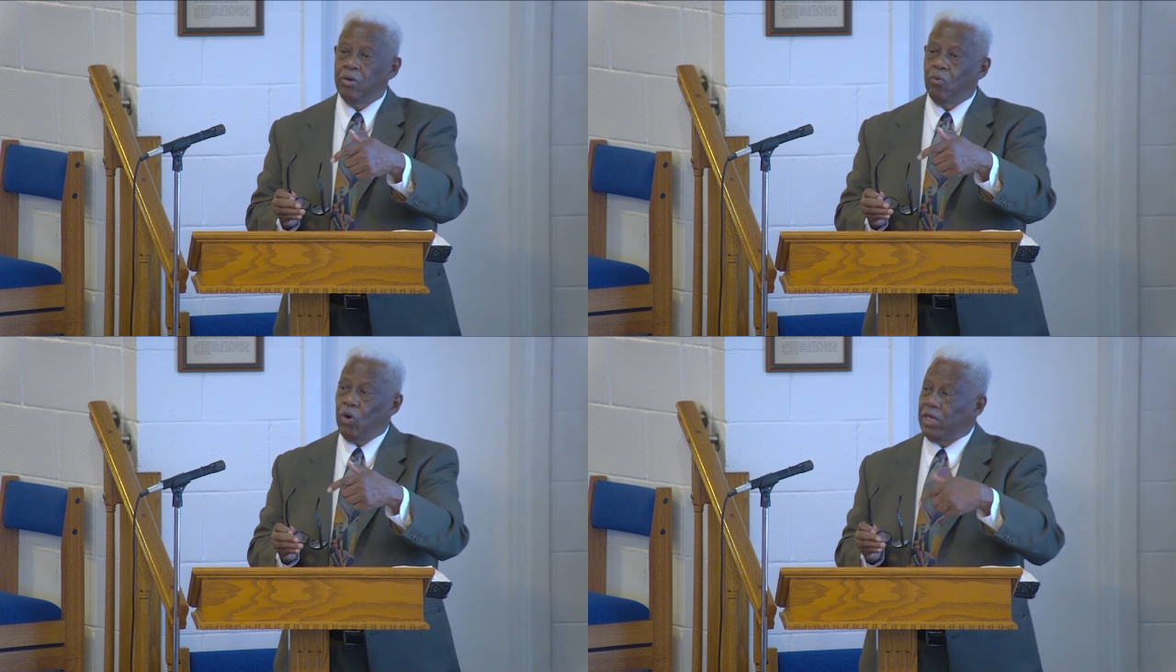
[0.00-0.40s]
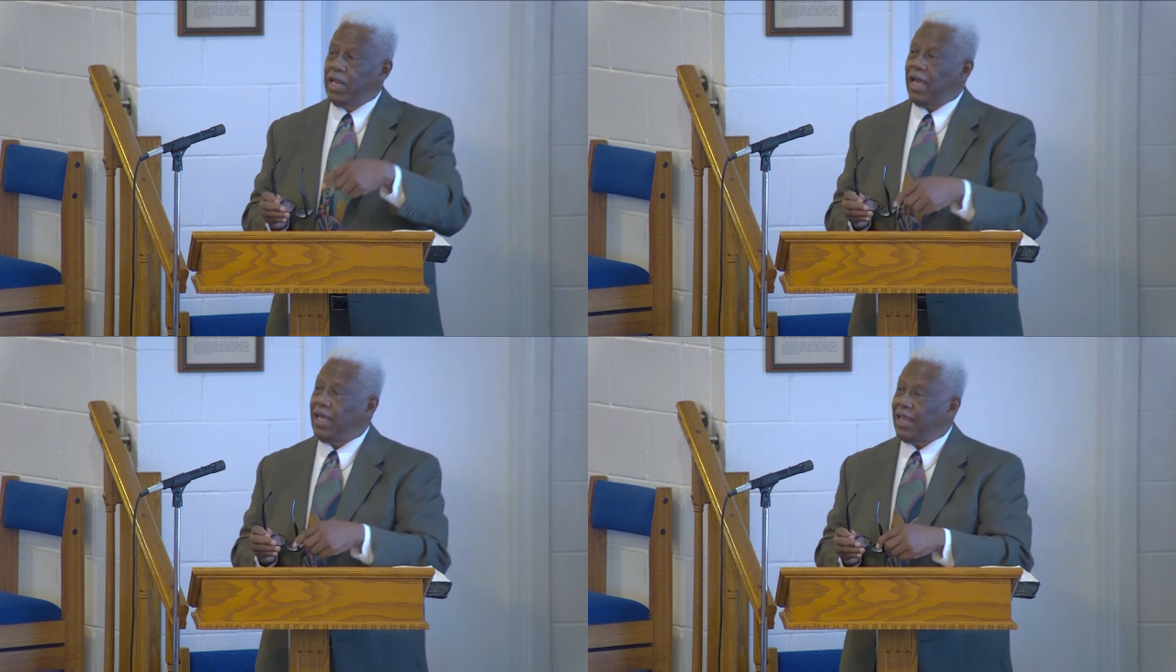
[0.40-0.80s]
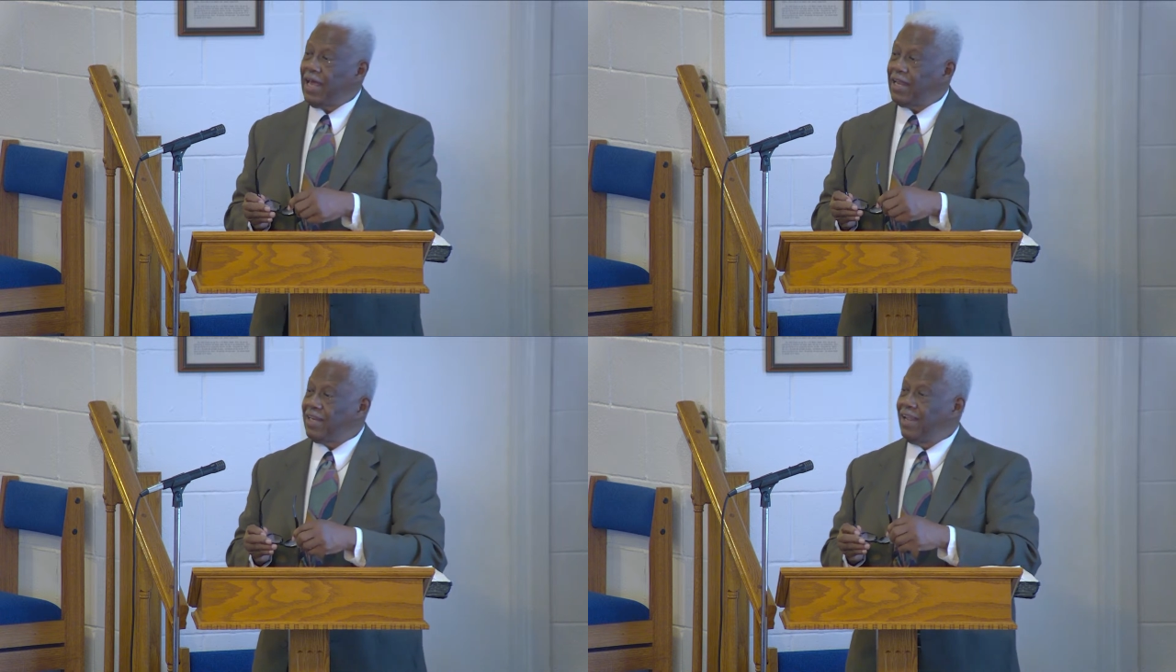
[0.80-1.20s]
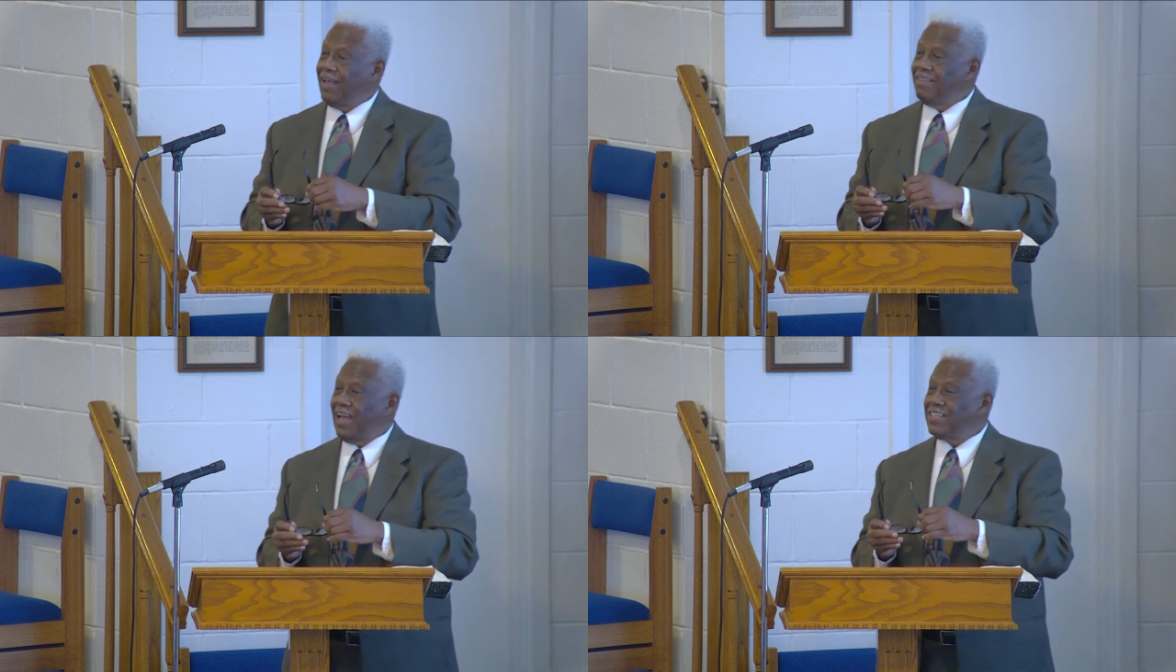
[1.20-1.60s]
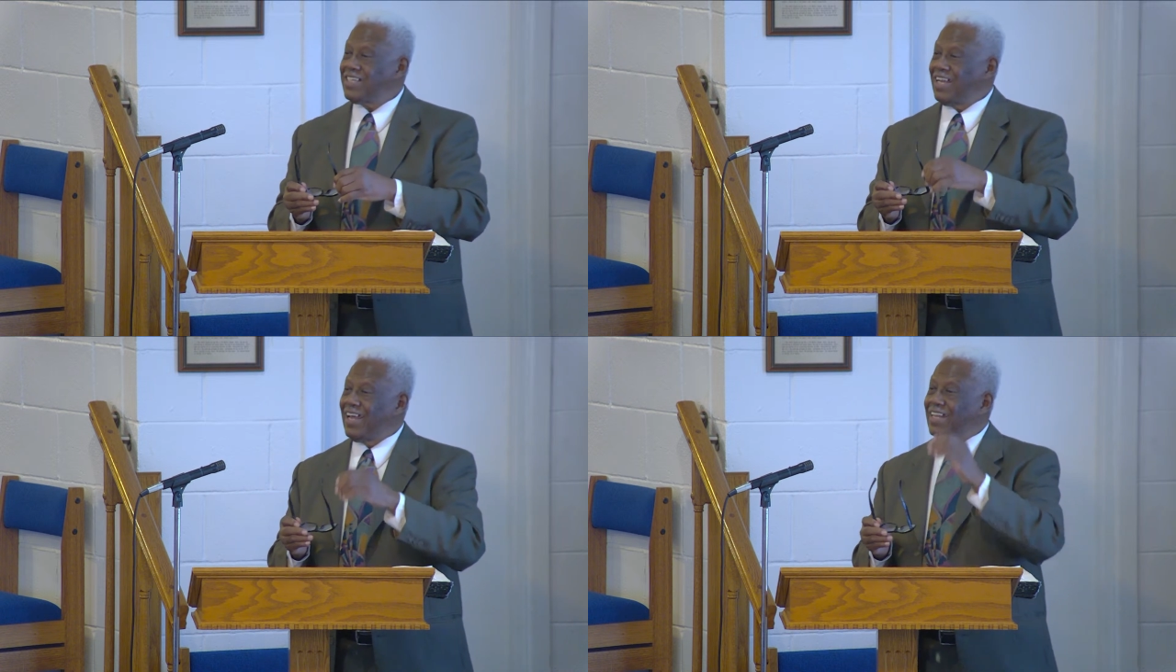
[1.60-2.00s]
one day, and that they
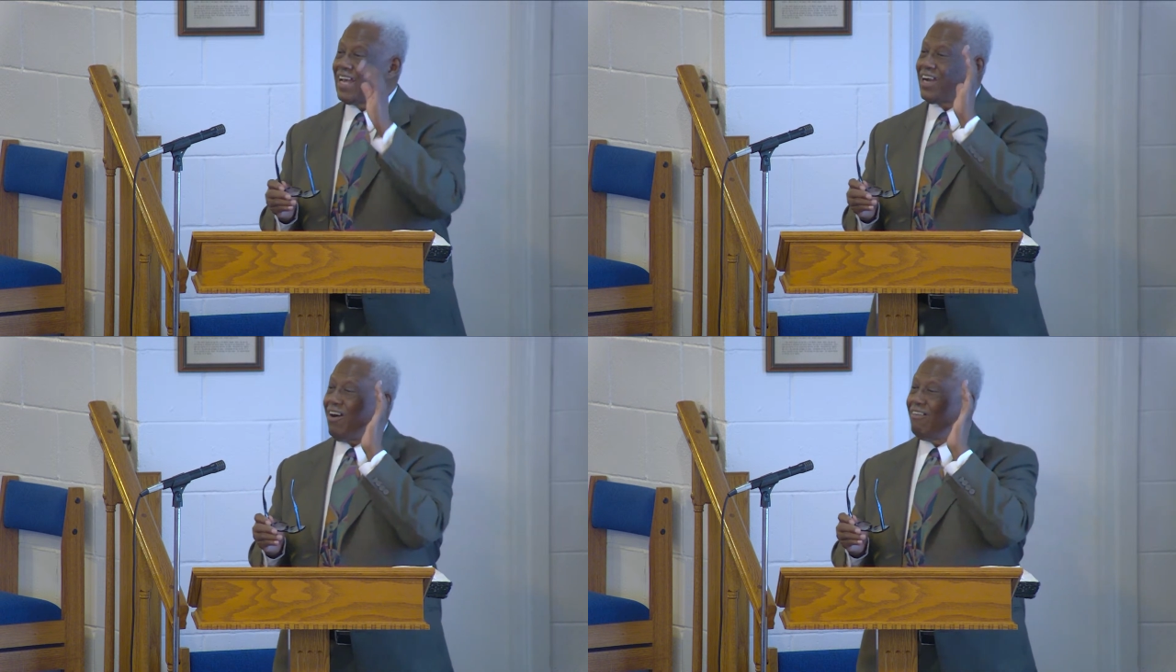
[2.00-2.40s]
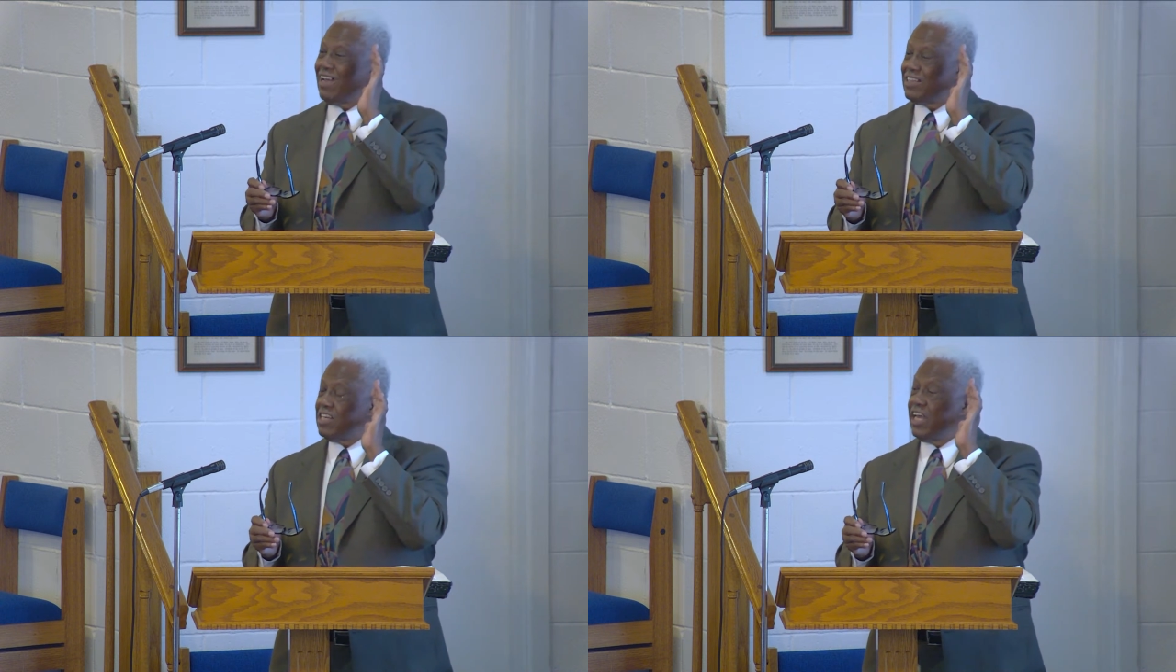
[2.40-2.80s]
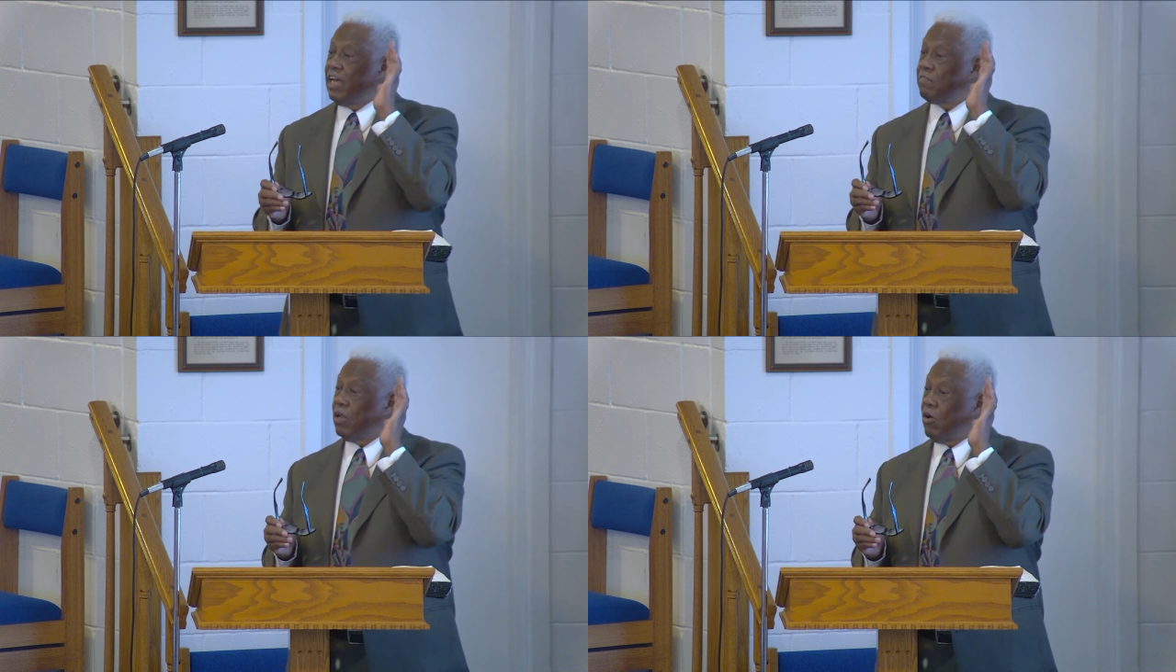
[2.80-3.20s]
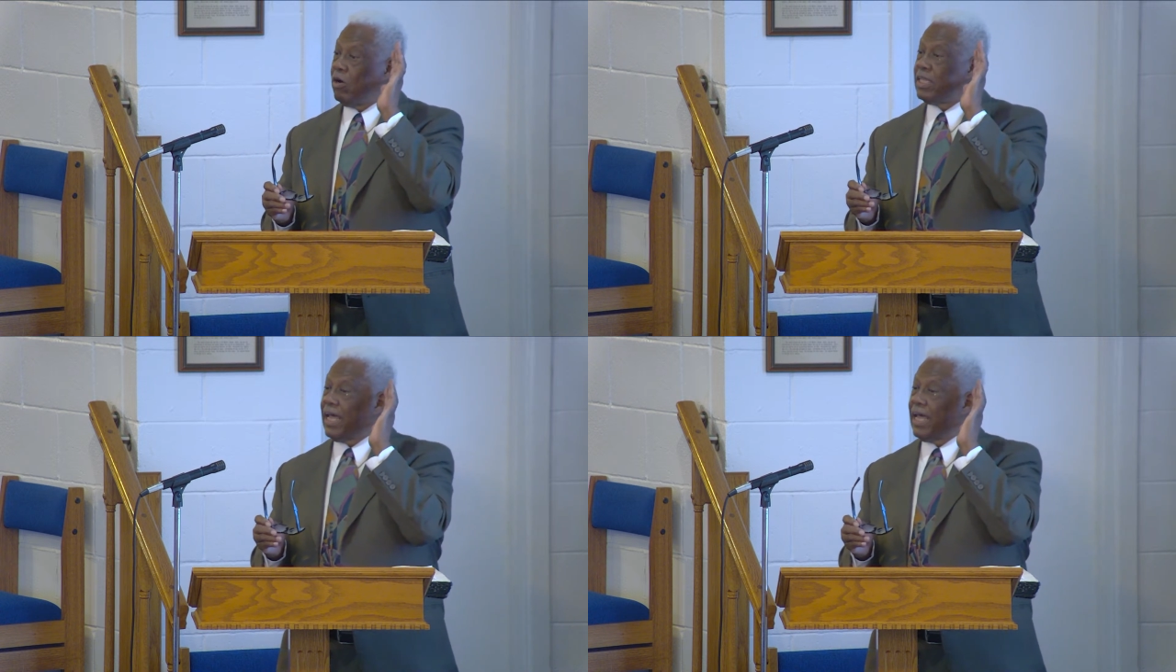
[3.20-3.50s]
say that they call that the day of the Lord.